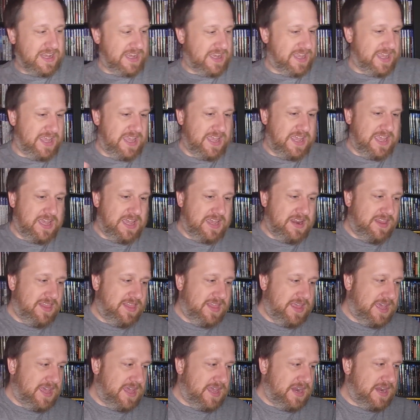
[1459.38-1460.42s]
And
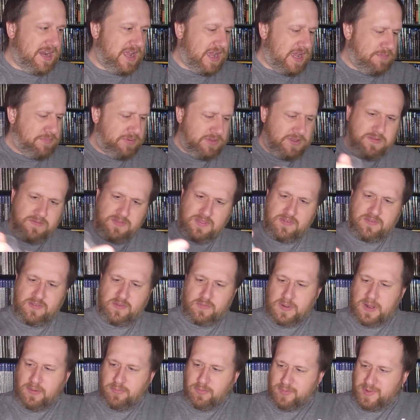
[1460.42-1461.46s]
then I believe this is
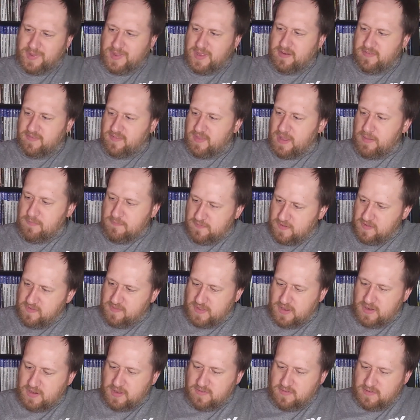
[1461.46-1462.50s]
probably that same
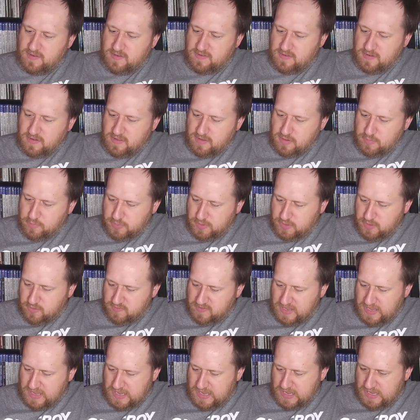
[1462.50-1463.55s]
visit because it's another blue
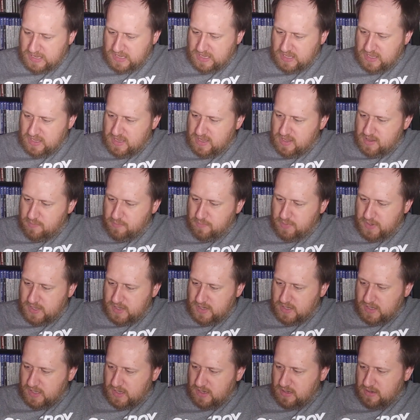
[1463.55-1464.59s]
tag,
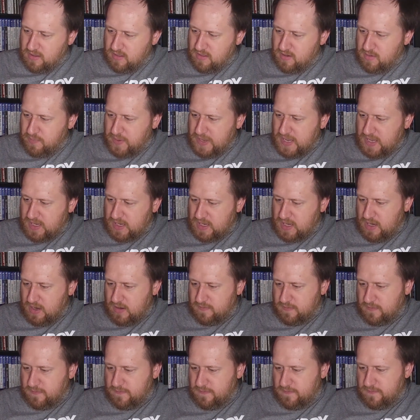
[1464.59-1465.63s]
but I got another bag here
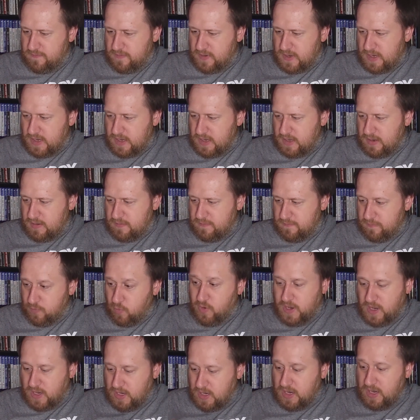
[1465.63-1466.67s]
for
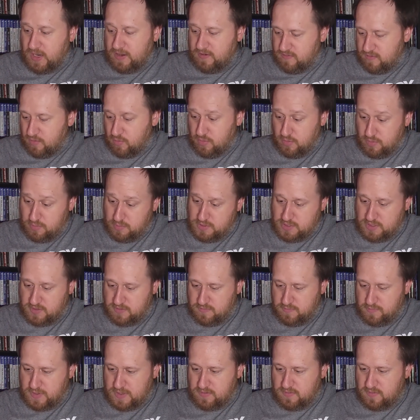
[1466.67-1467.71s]
$4.99, so it would have
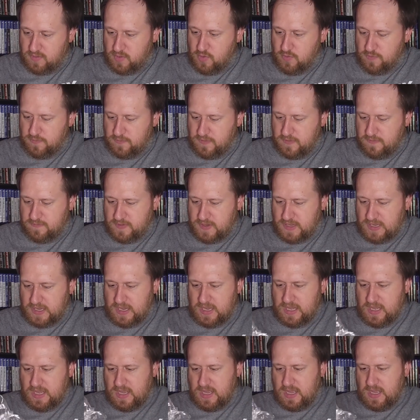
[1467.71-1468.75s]
just been
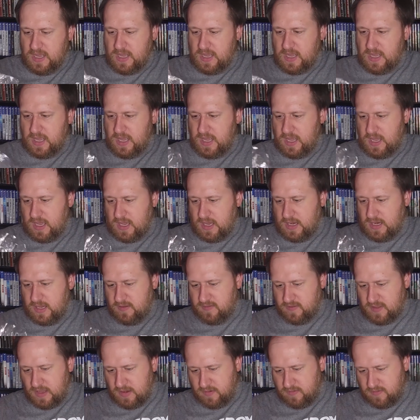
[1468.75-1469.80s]
$2.50, and
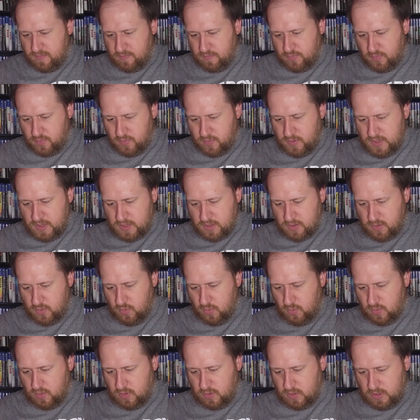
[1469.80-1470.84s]
it's got some pretty
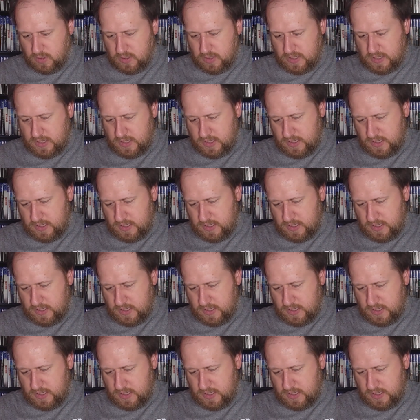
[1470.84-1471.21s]
cool